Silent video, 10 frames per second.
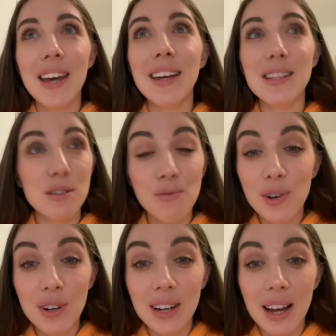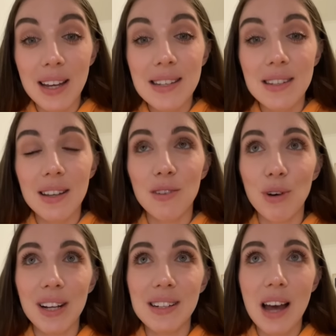It's very nice
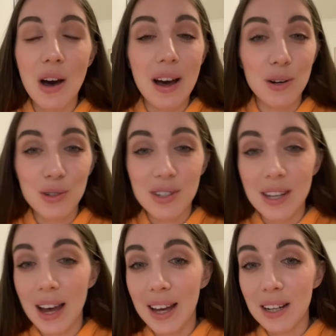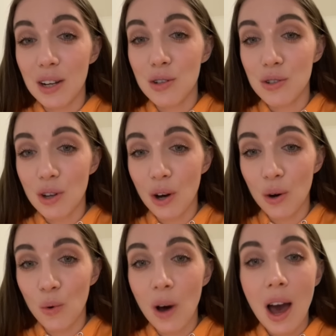right now outside,
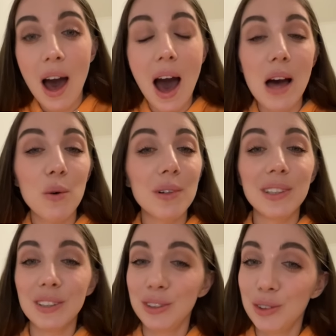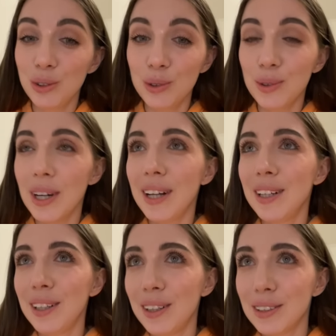so I will do a
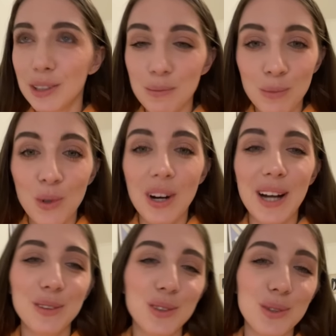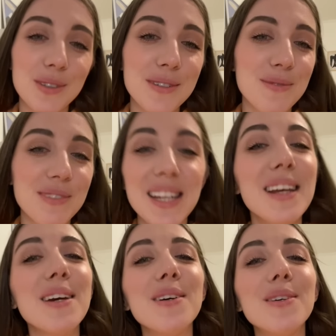lot more outdoors
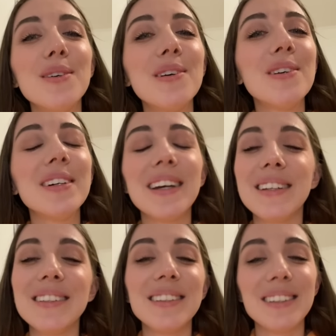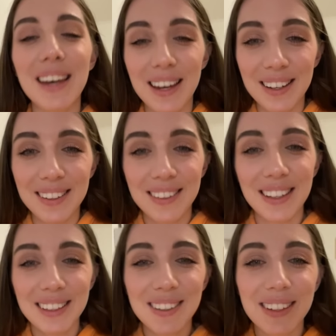video. And yeah,
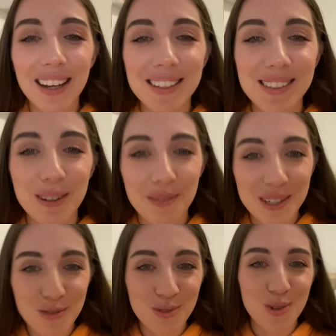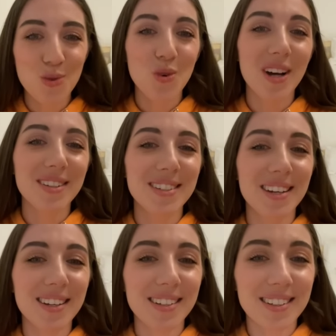thank you guys so much for
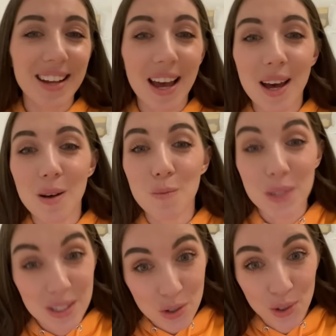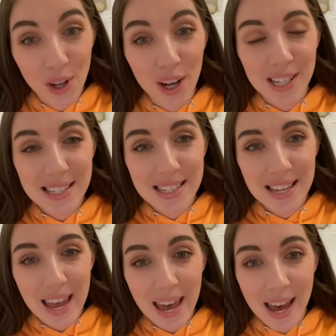watching. Miss you lots,
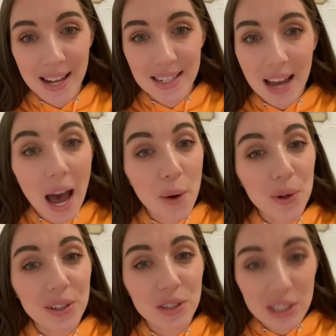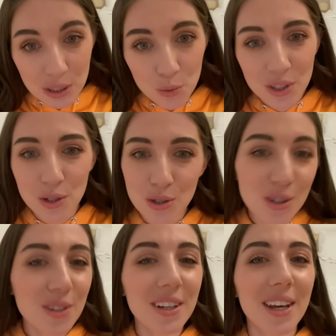and I will see you very soon